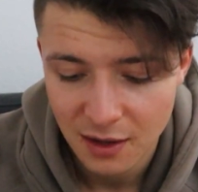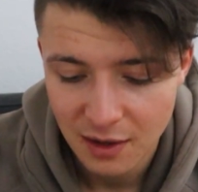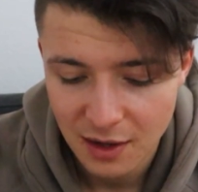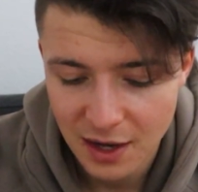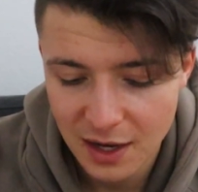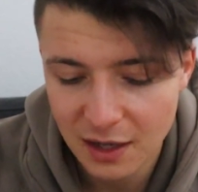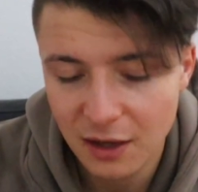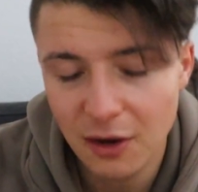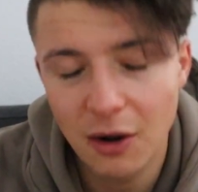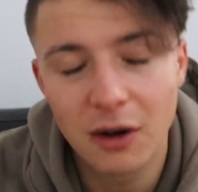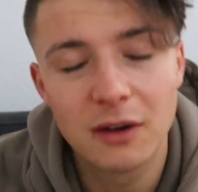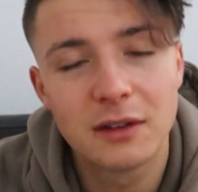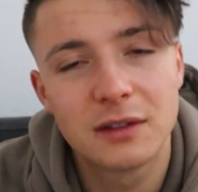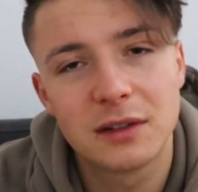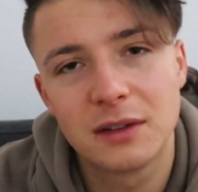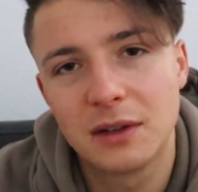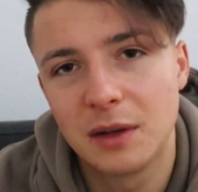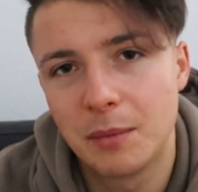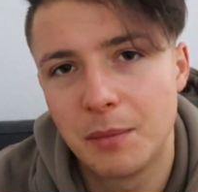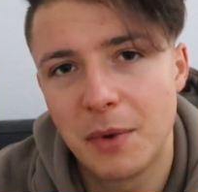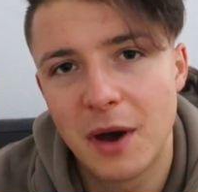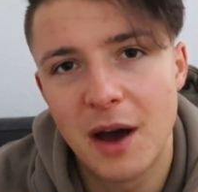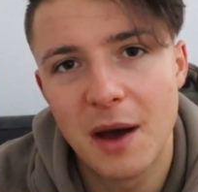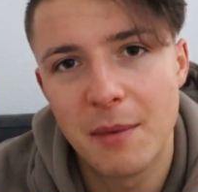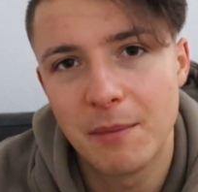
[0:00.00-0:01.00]
And also
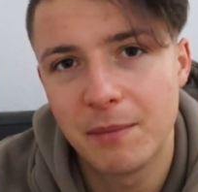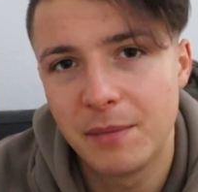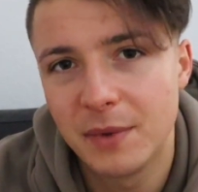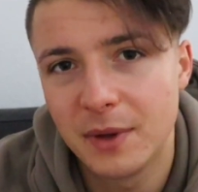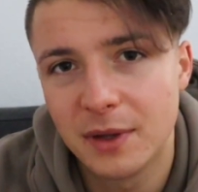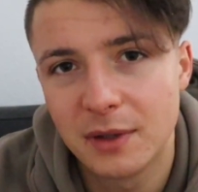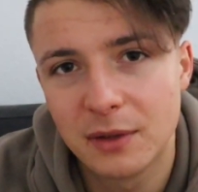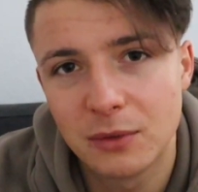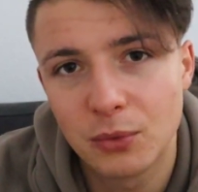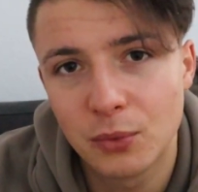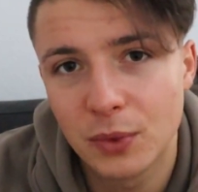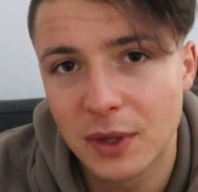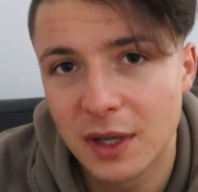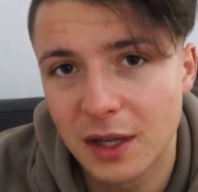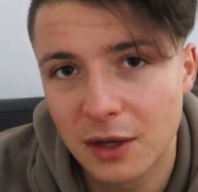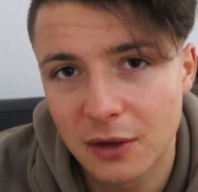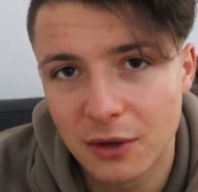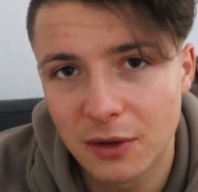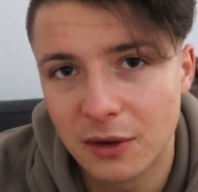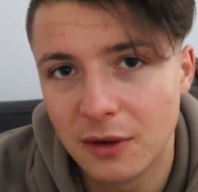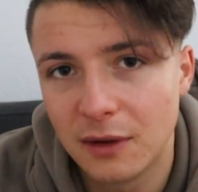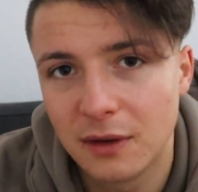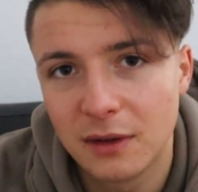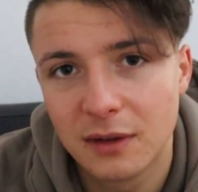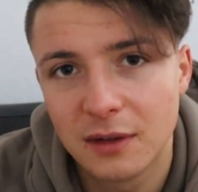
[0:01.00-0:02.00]
the pump is
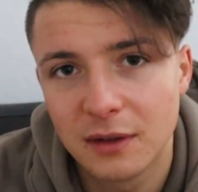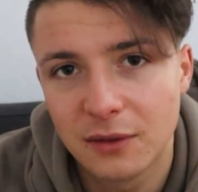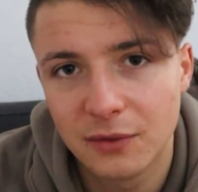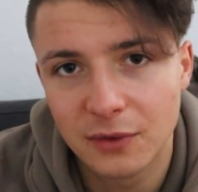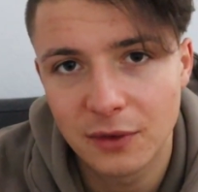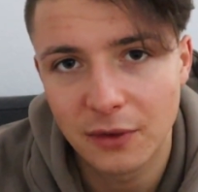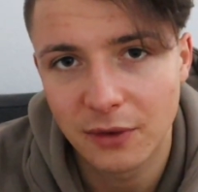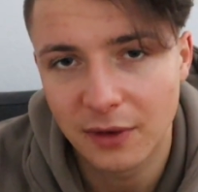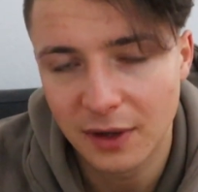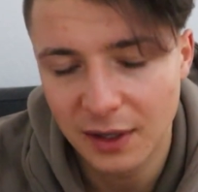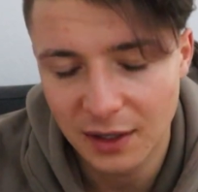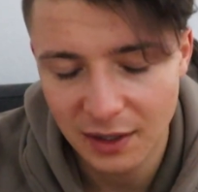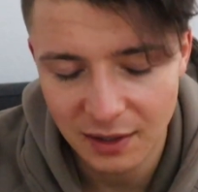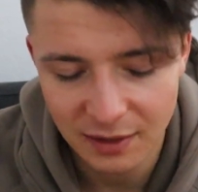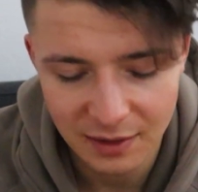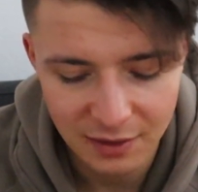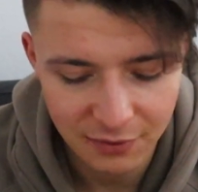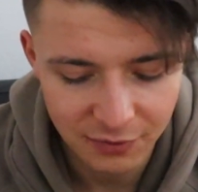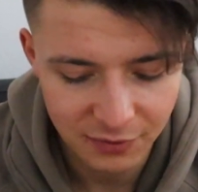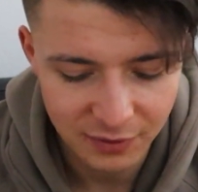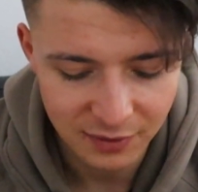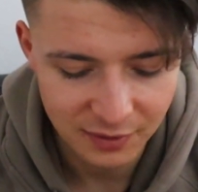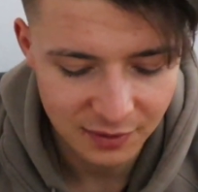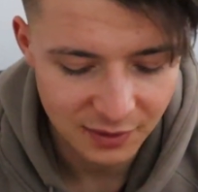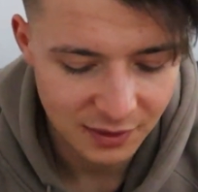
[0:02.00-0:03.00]
weaker if you're in a
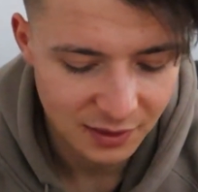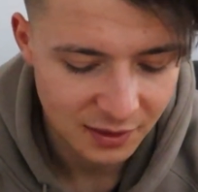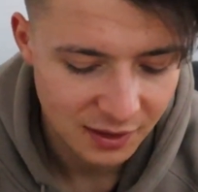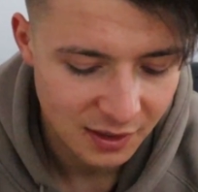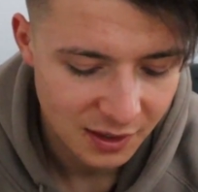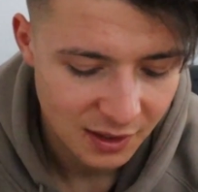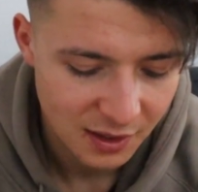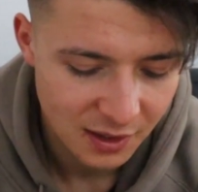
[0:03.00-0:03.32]
deficit.